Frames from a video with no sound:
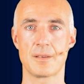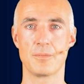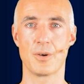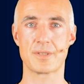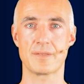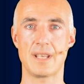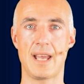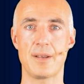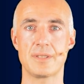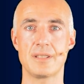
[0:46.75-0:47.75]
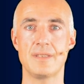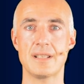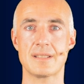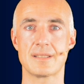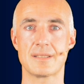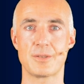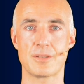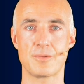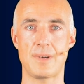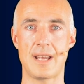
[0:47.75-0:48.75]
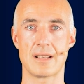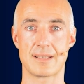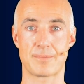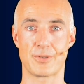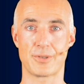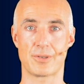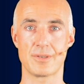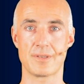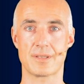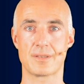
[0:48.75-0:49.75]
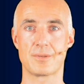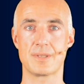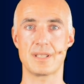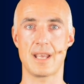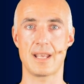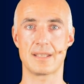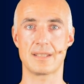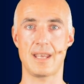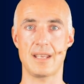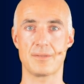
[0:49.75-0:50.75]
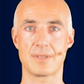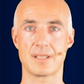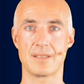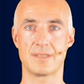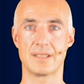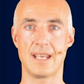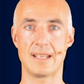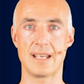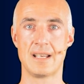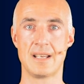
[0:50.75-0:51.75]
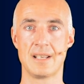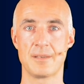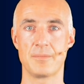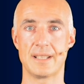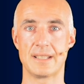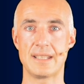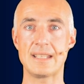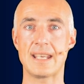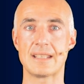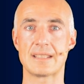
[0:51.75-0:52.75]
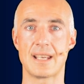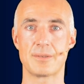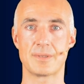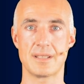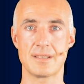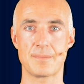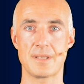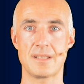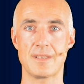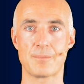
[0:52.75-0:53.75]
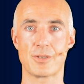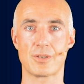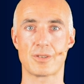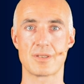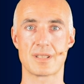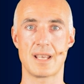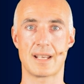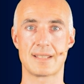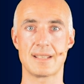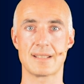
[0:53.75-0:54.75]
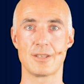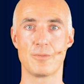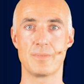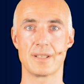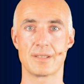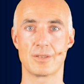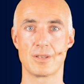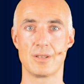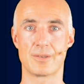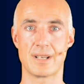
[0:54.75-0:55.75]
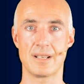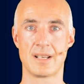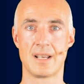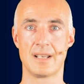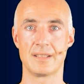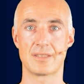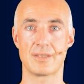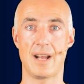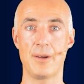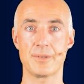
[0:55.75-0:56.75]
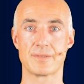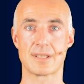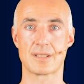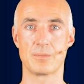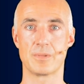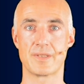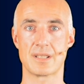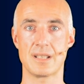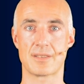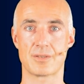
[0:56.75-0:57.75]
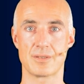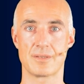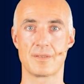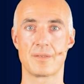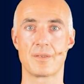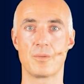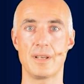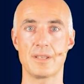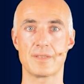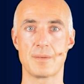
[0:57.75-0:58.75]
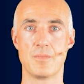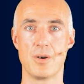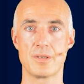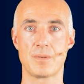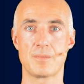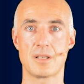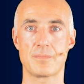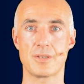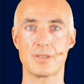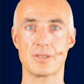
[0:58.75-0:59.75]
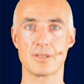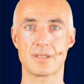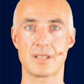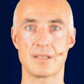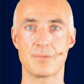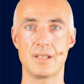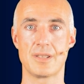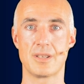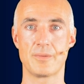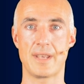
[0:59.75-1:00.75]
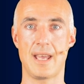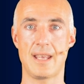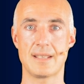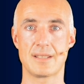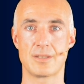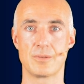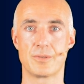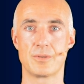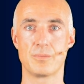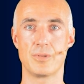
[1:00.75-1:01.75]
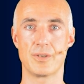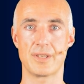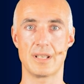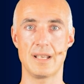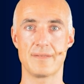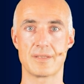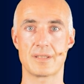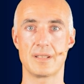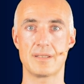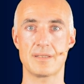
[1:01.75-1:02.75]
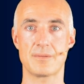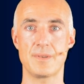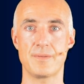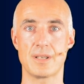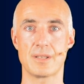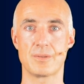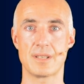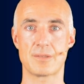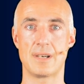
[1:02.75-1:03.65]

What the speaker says: Most of the IoT devices use wireless protocols to send and receive the data. By the dedicated IoT, specific protocols like 6LoWPAN or LoRa that are out of the scope of this lecture. One of the most popular protocols is well-known IOT-2.11 standards, referred to as